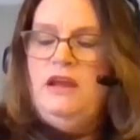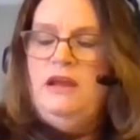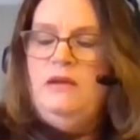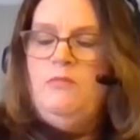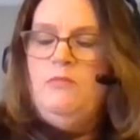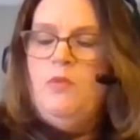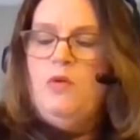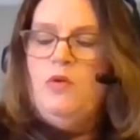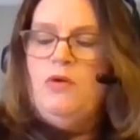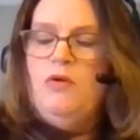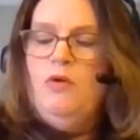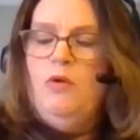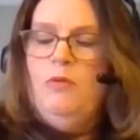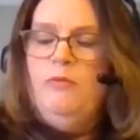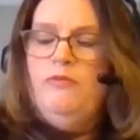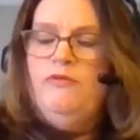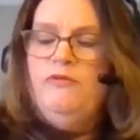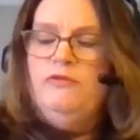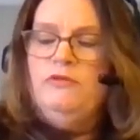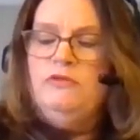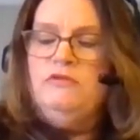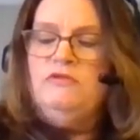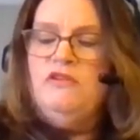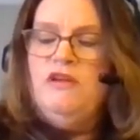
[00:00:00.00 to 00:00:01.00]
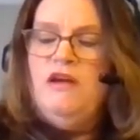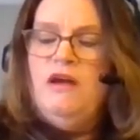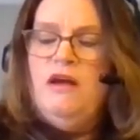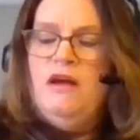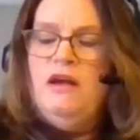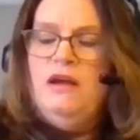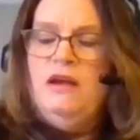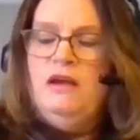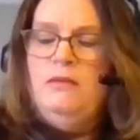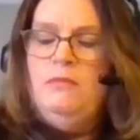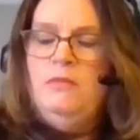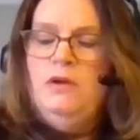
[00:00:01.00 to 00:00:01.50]
a more hopeful
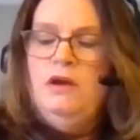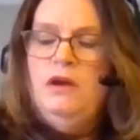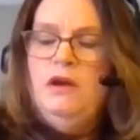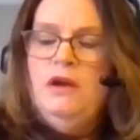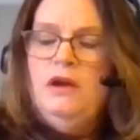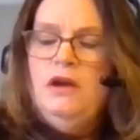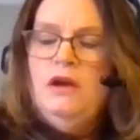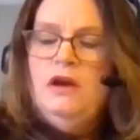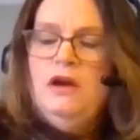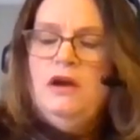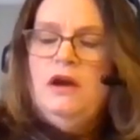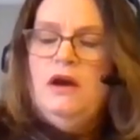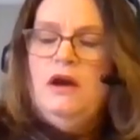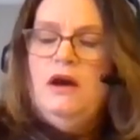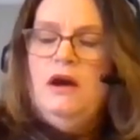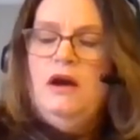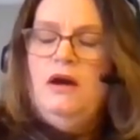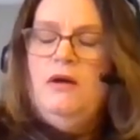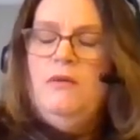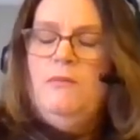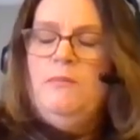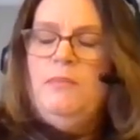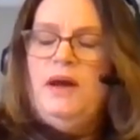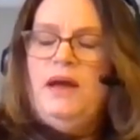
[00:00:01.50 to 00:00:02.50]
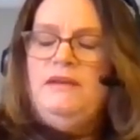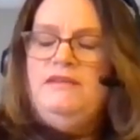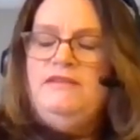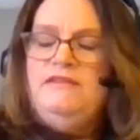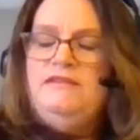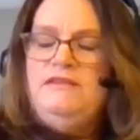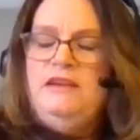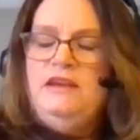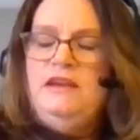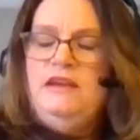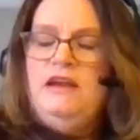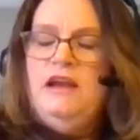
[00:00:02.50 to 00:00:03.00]
time by
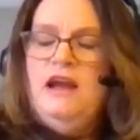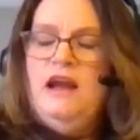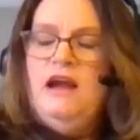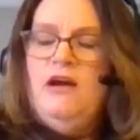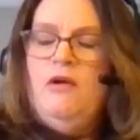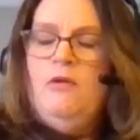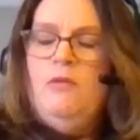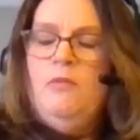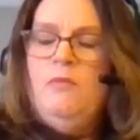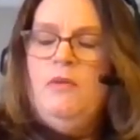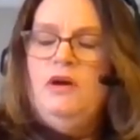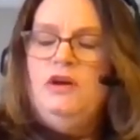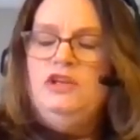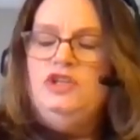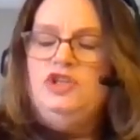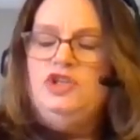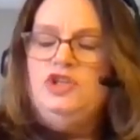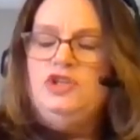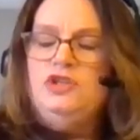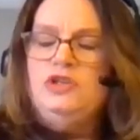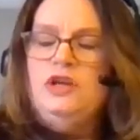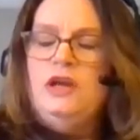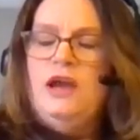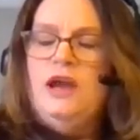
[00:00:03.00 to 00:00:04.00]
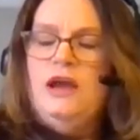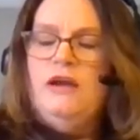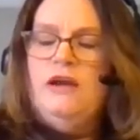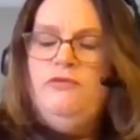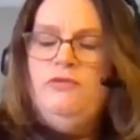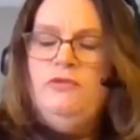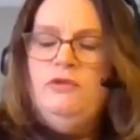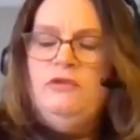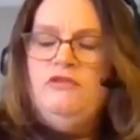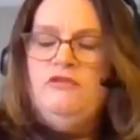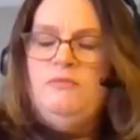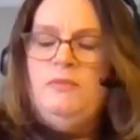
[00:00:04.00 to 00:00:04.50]
seeing how much
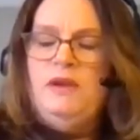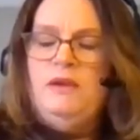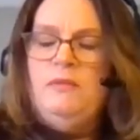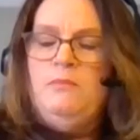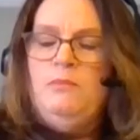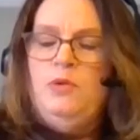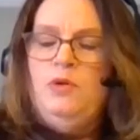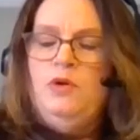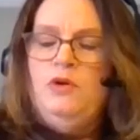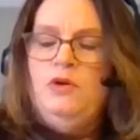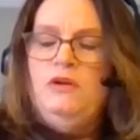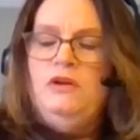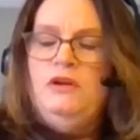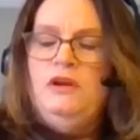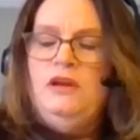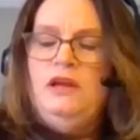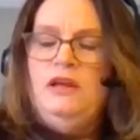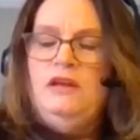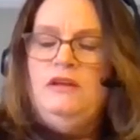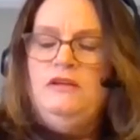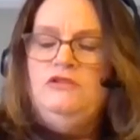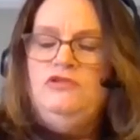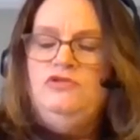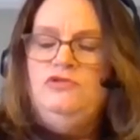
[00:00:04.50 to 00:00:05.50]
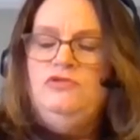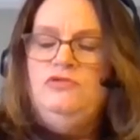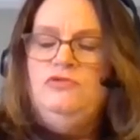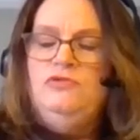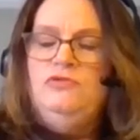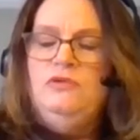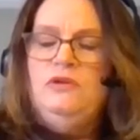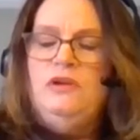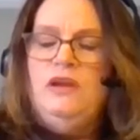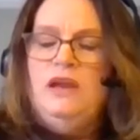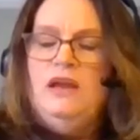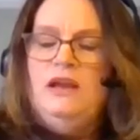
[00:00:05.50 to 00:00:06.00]
effort is being put
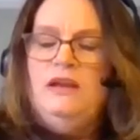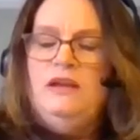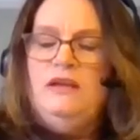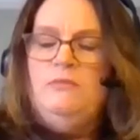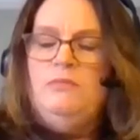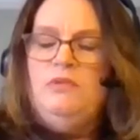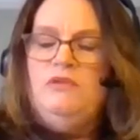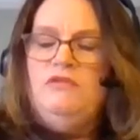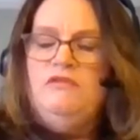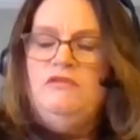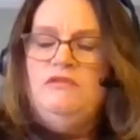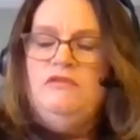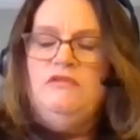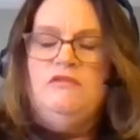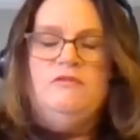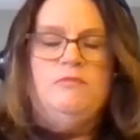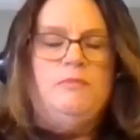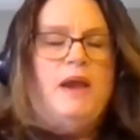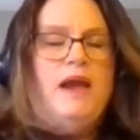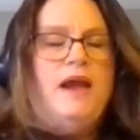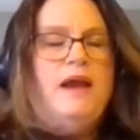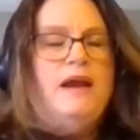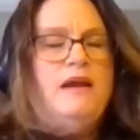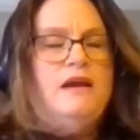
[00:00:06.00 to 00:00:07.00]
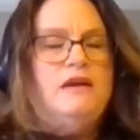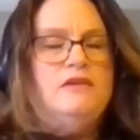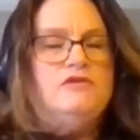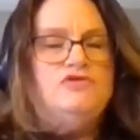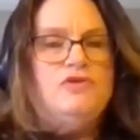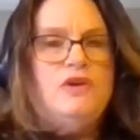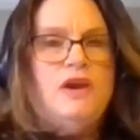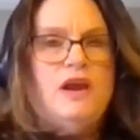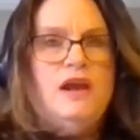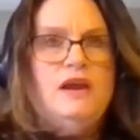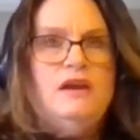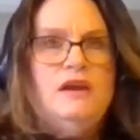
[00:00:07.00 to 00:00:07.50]
into getting businesses back on
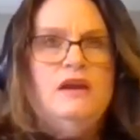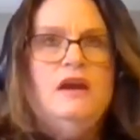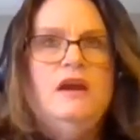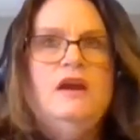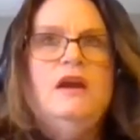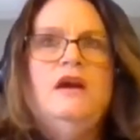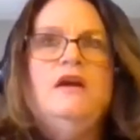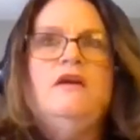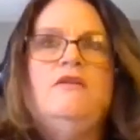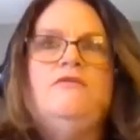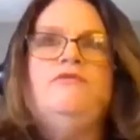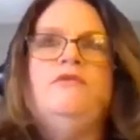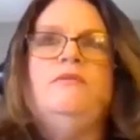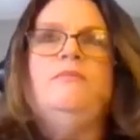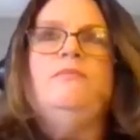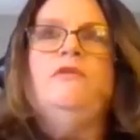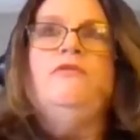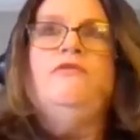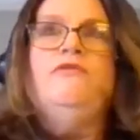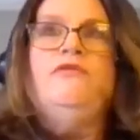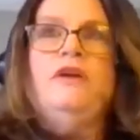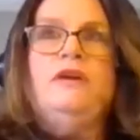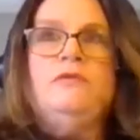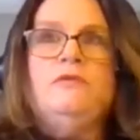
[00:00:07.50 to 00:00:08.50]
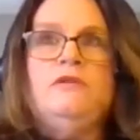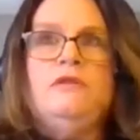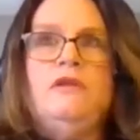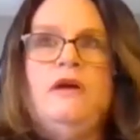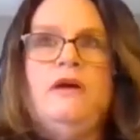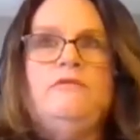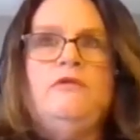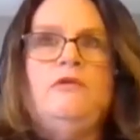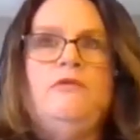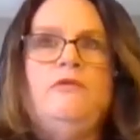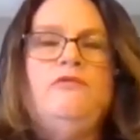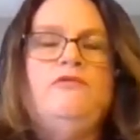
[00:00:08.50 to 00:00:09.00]
track from the federal
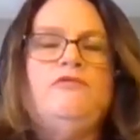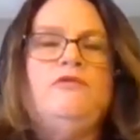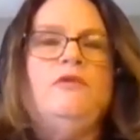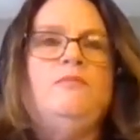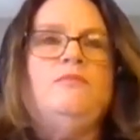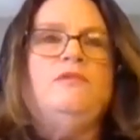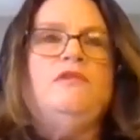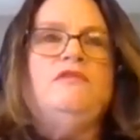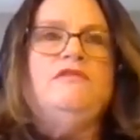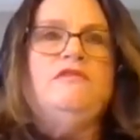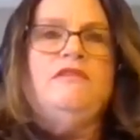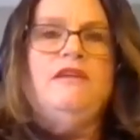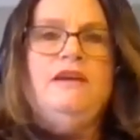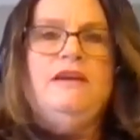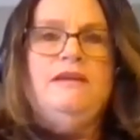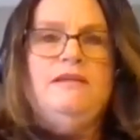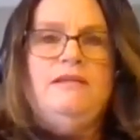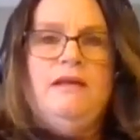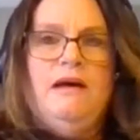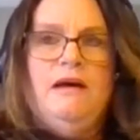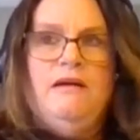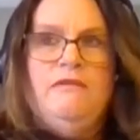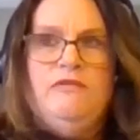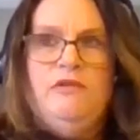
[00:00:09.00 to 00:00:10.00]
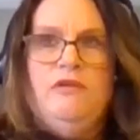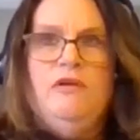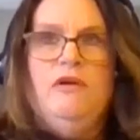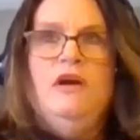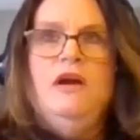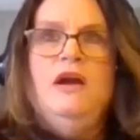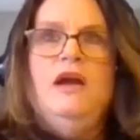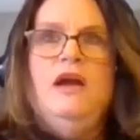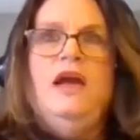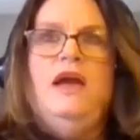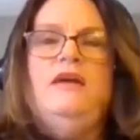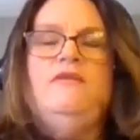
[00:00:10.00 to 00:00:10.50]
level, from the state level,
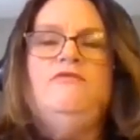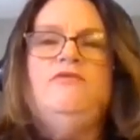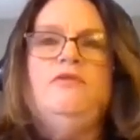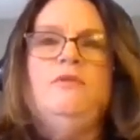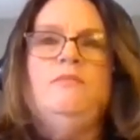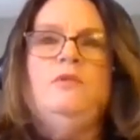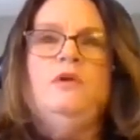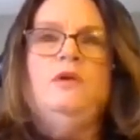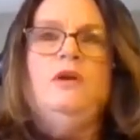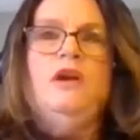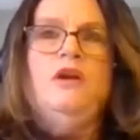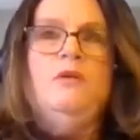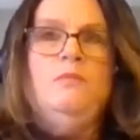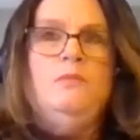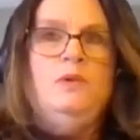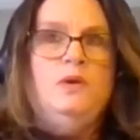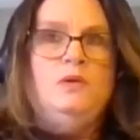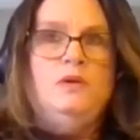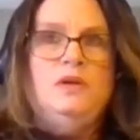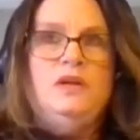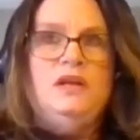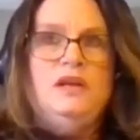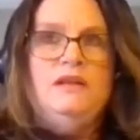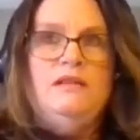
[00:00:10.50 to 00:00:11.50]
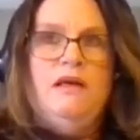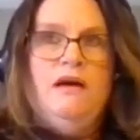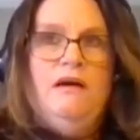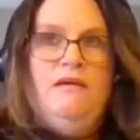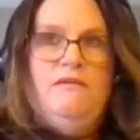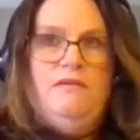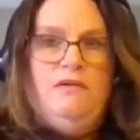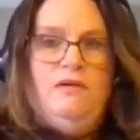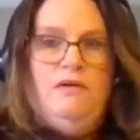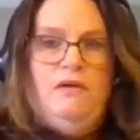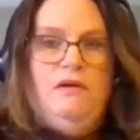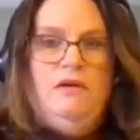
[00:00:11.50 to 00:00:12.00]
and from the community
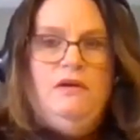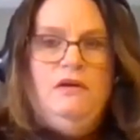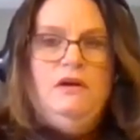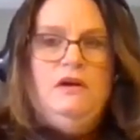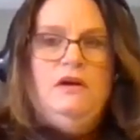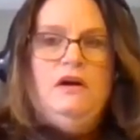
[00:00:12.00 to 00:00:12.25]
level.